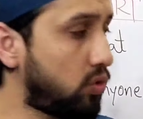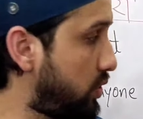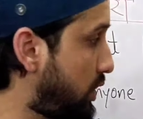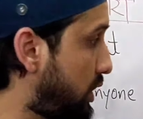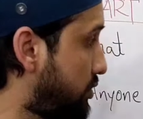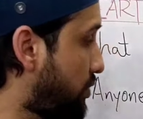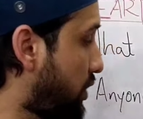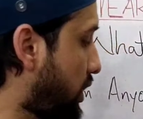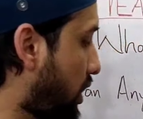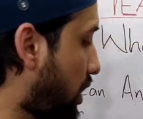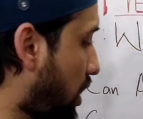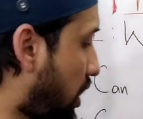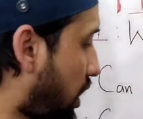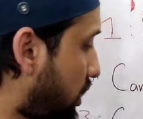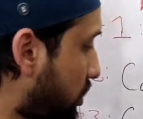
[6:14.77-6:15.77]
So these were
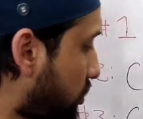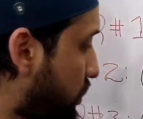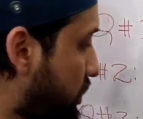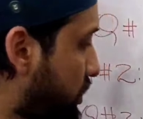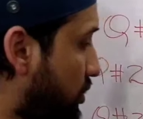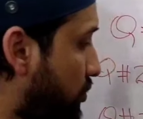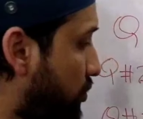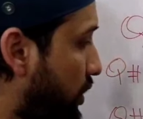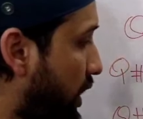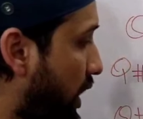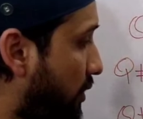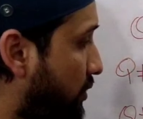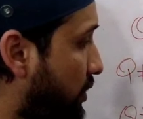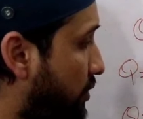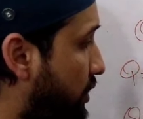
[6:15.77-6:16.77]
all the questions we
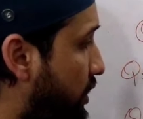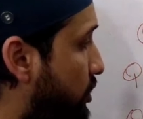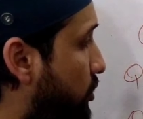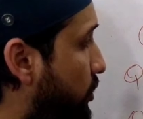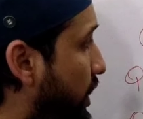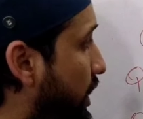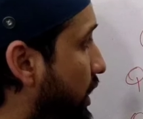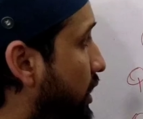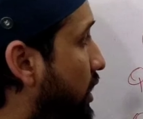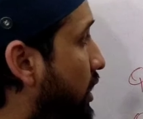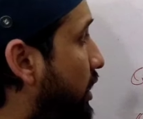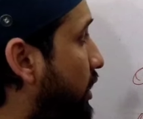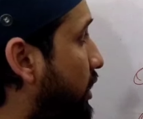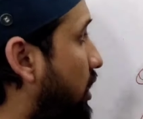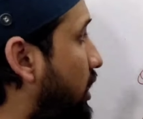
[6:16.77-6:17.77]
have covered today
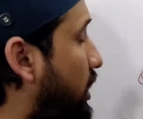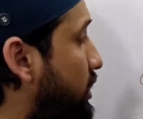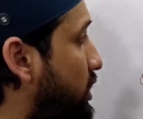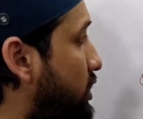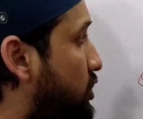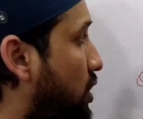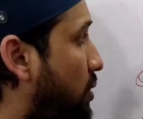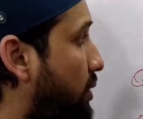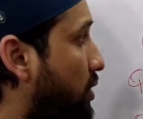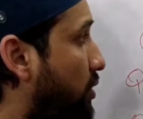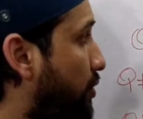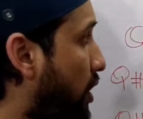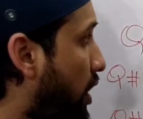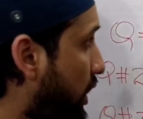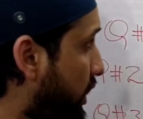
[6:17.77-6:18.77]
regarding this topic
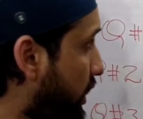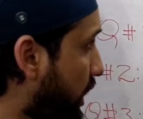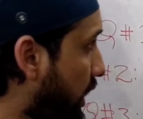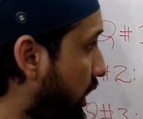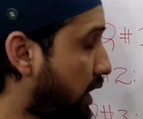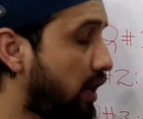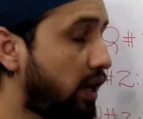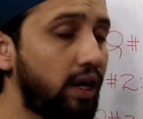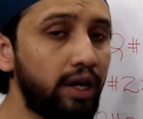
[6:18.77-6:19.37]
of heart attack.